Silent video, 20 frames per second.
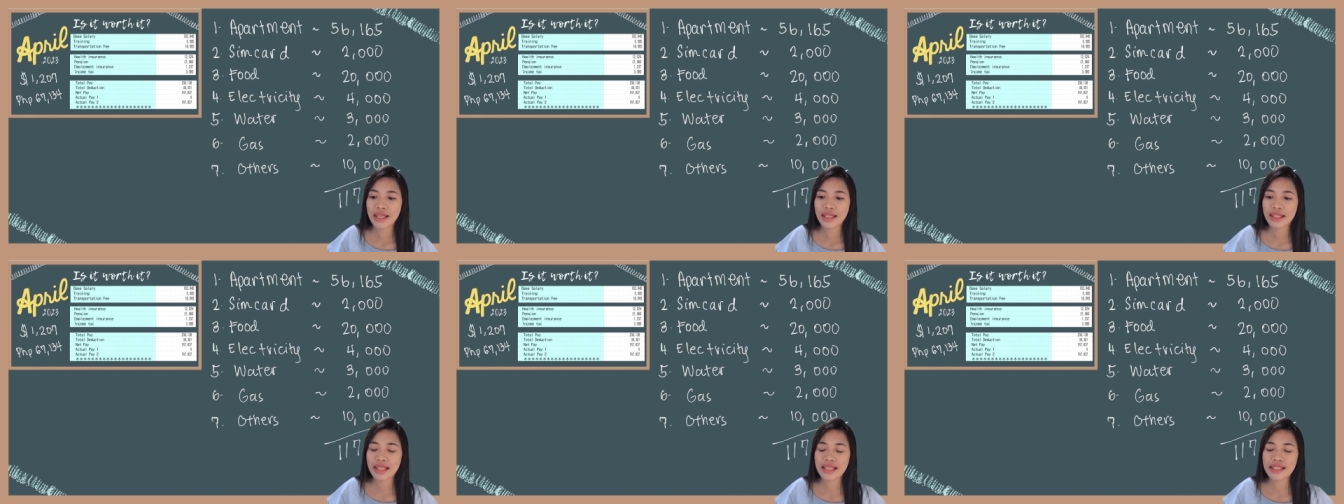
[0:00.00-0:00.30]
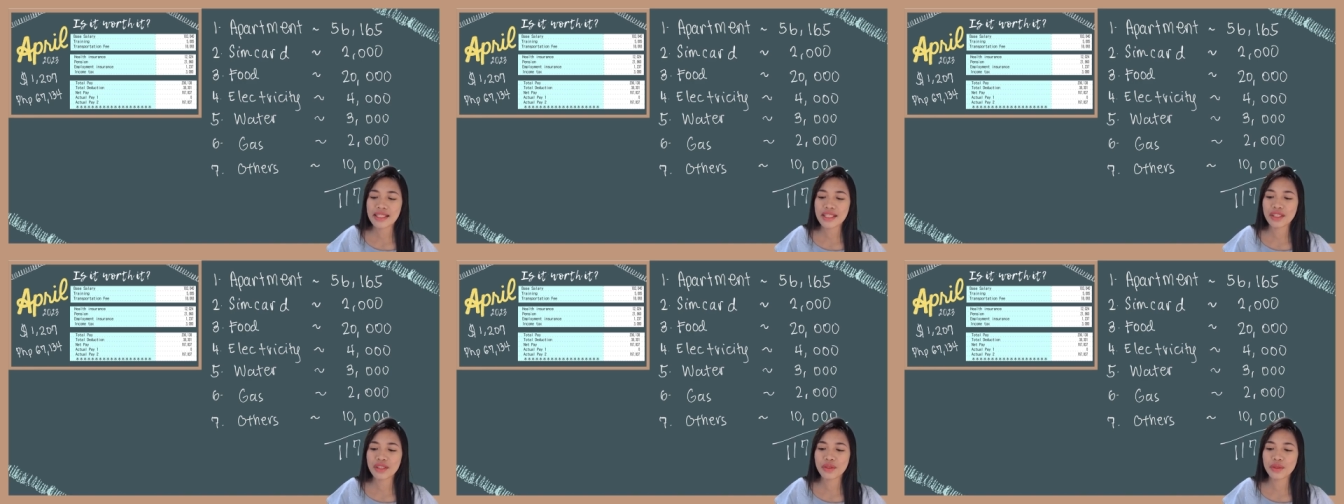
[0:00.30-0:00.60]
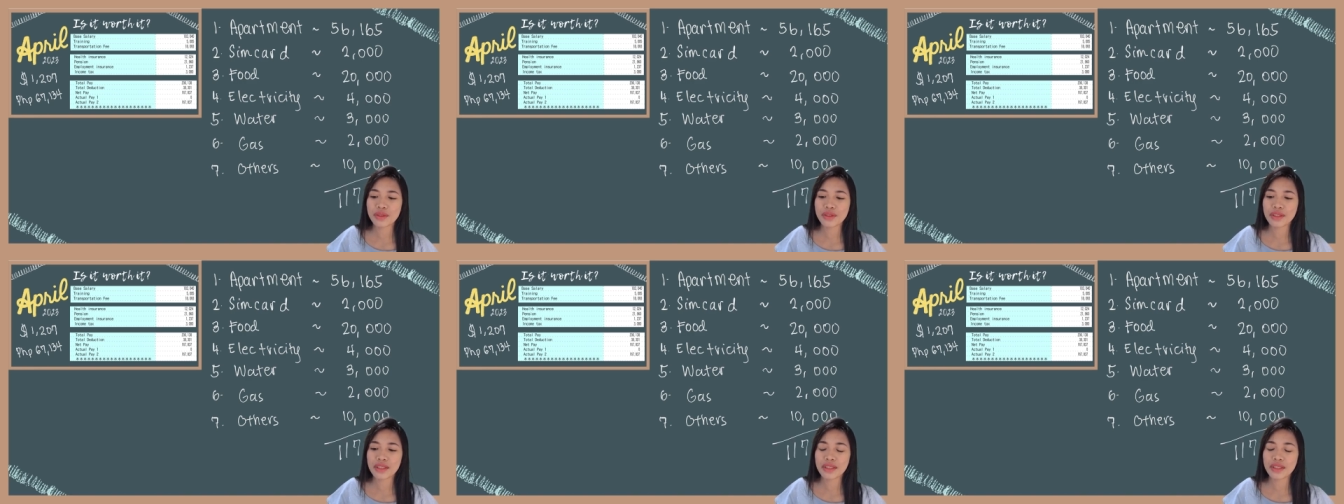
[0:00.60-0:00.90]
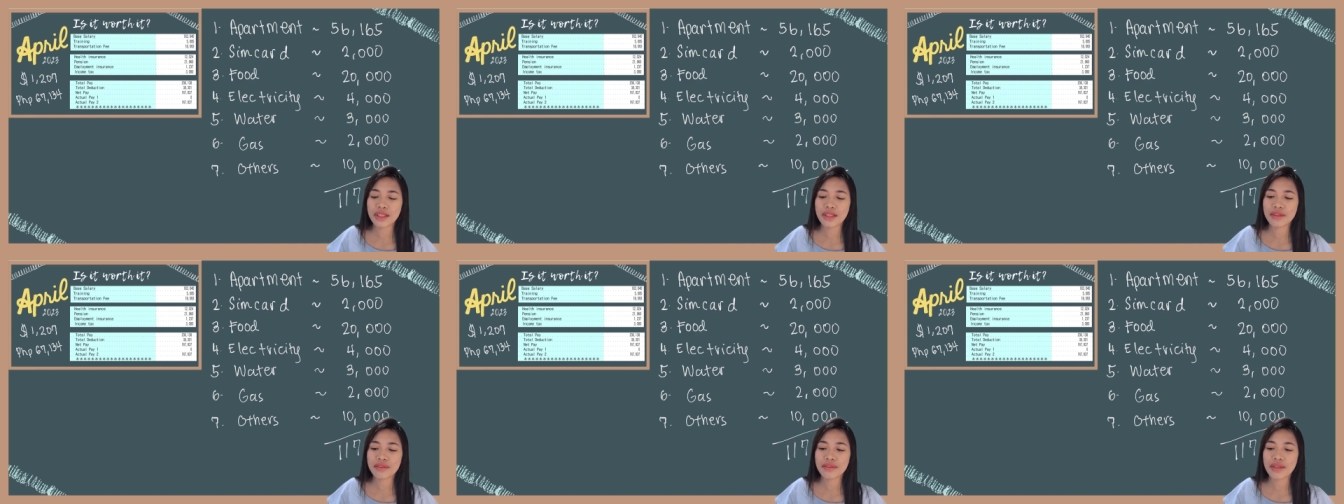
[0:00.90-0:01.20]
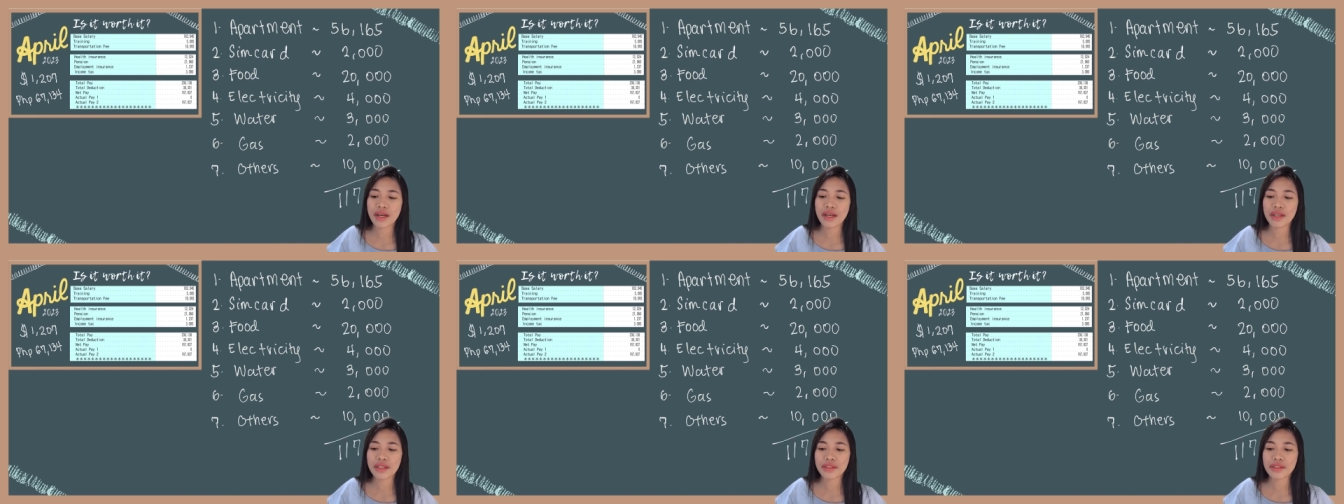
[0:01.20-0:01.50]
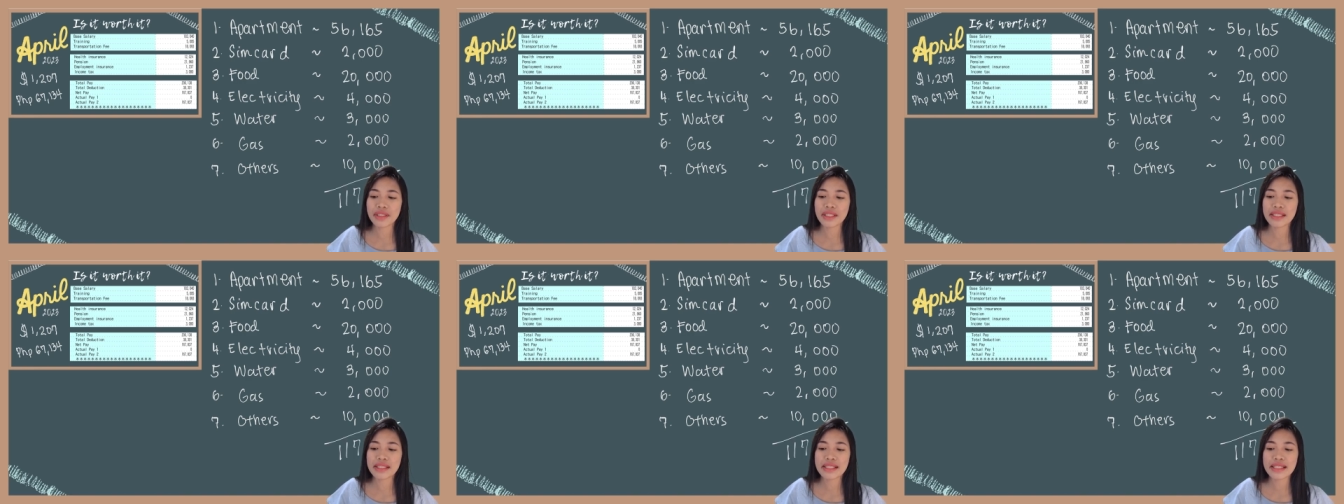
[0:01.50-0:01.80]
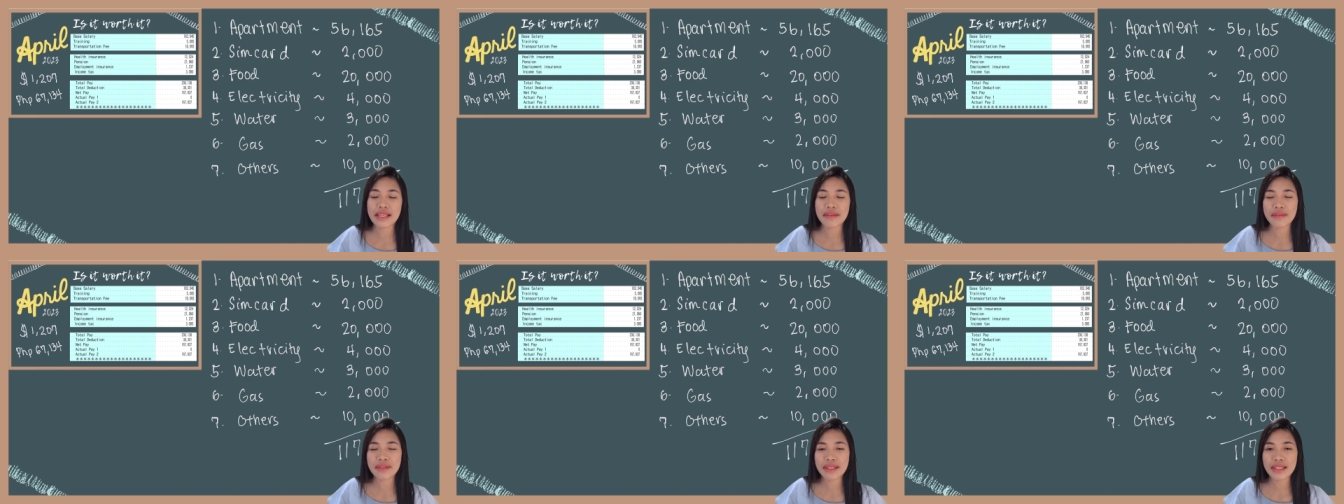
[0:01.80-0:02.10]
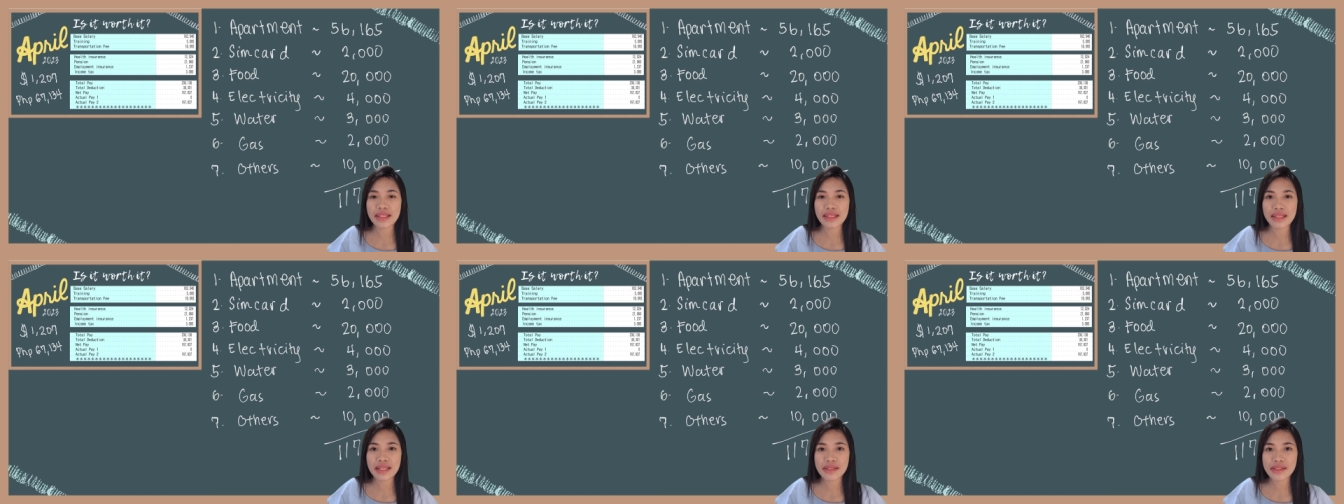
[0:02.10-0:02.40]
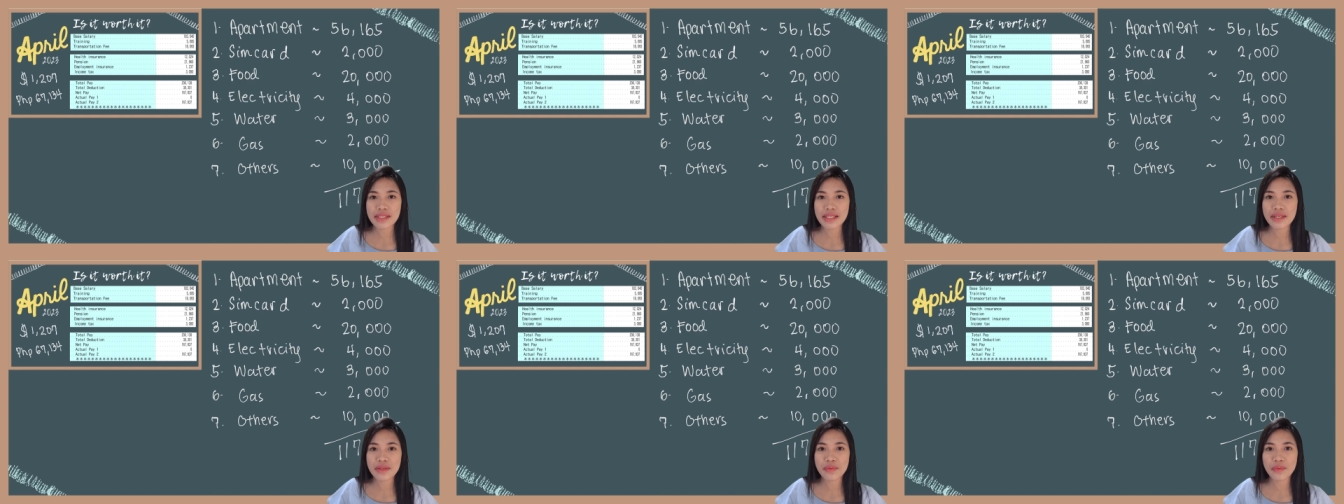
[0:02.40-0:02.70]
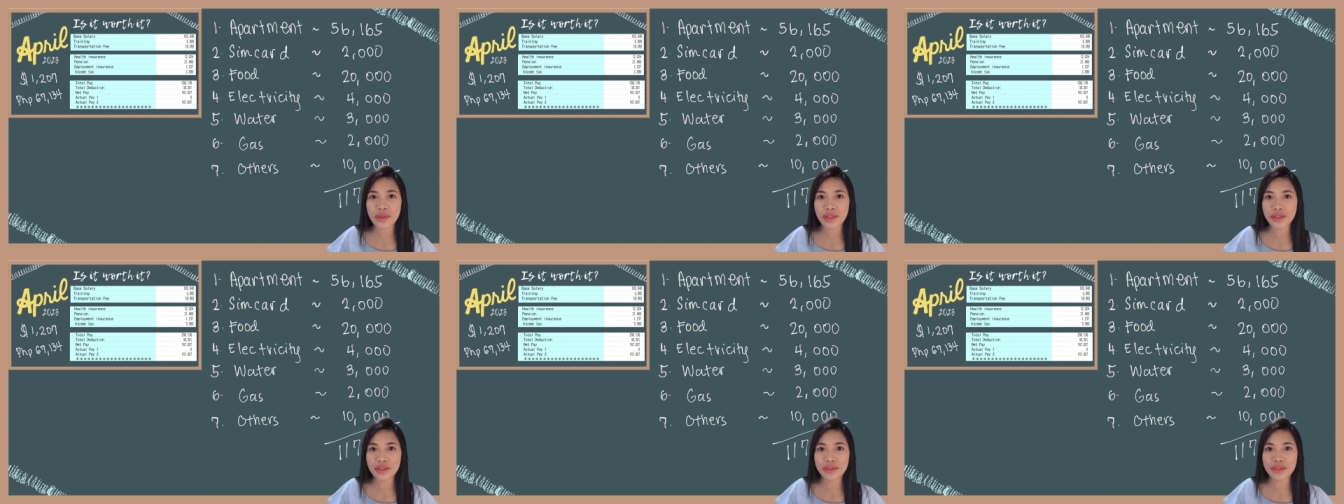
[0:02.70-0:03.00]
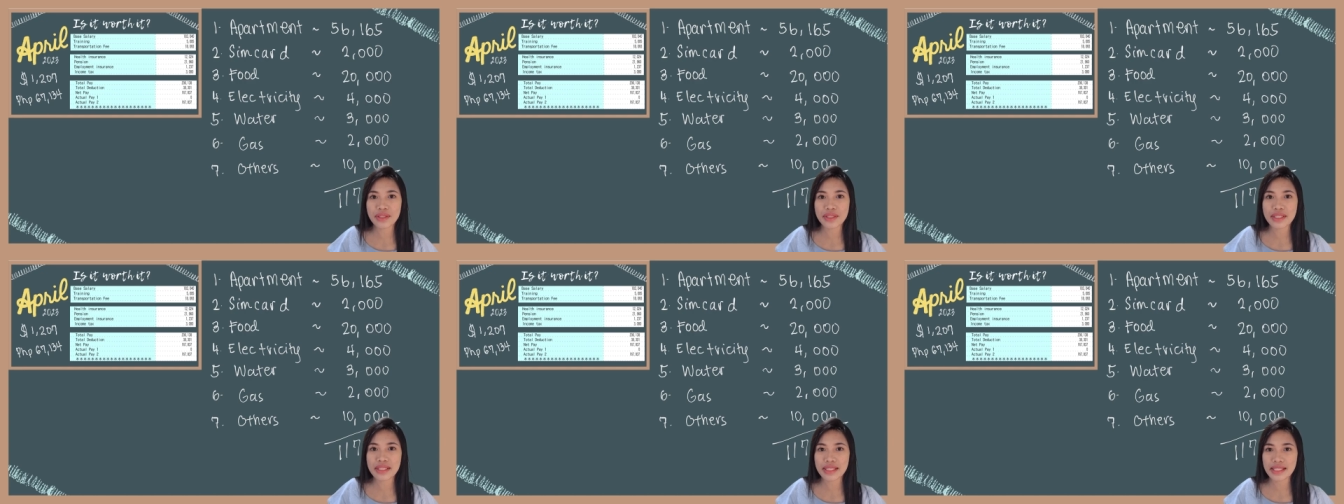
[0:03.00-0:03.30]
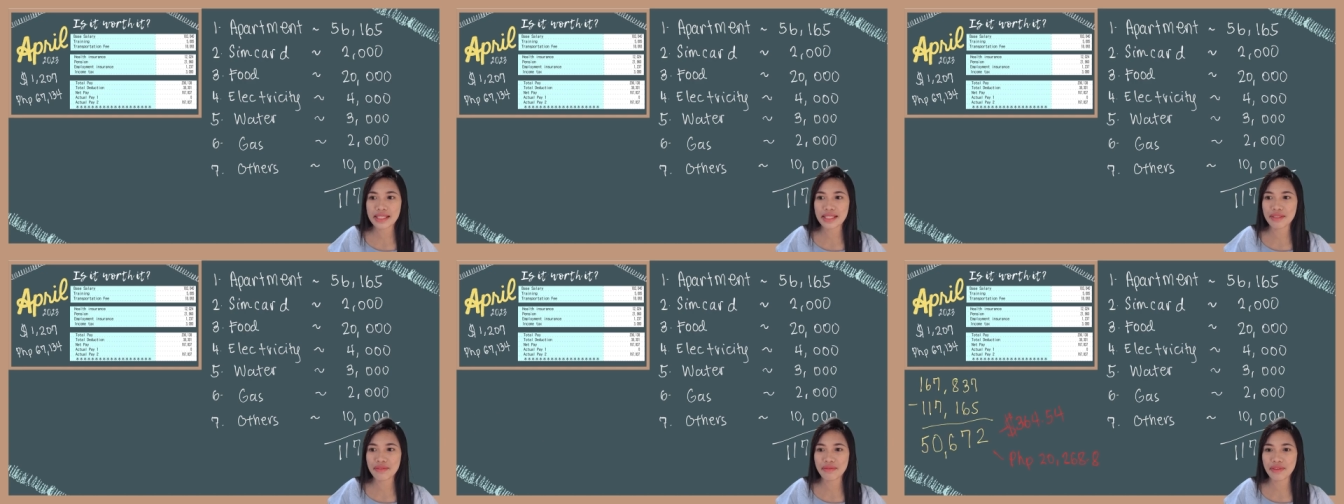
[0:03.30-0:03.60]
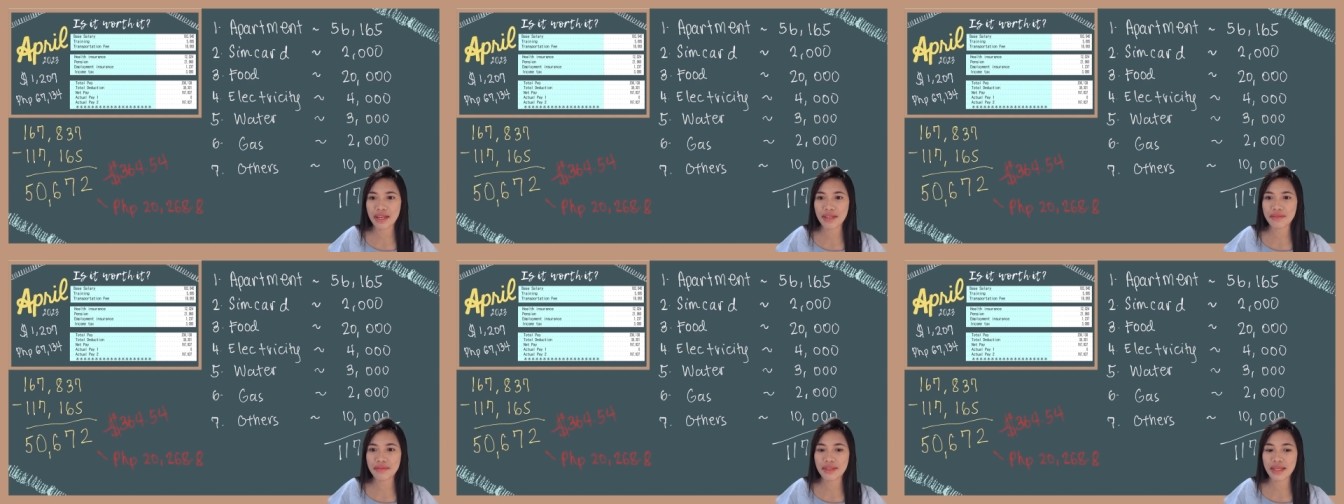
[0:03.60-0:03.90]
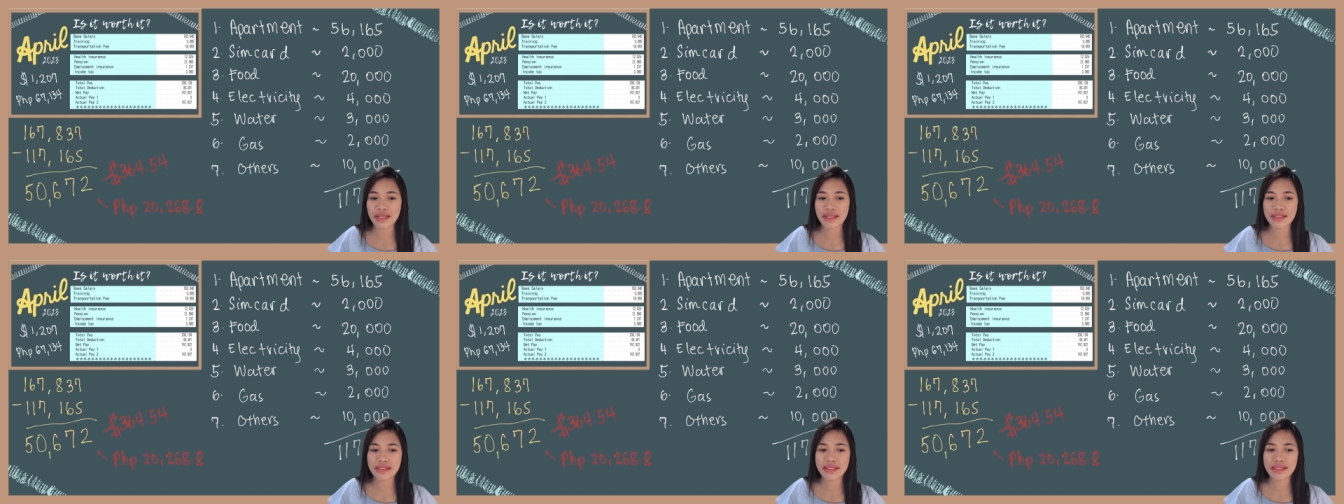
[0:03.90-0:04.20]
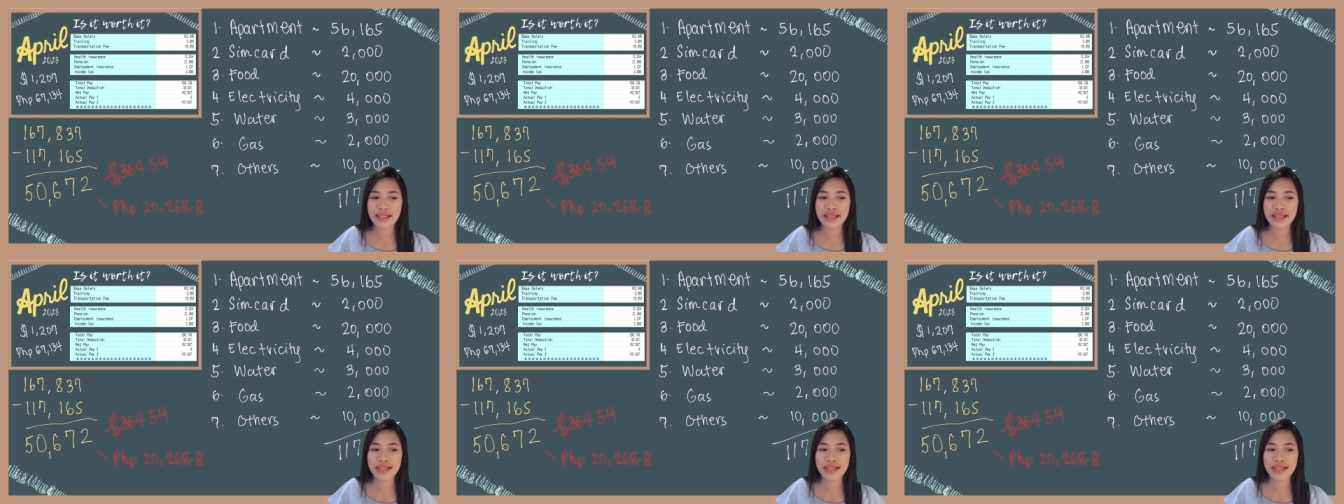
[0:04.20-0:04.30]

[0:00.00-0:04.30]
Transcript: That's a total of one hundred seventeen thousand one hundred sixty-five yen.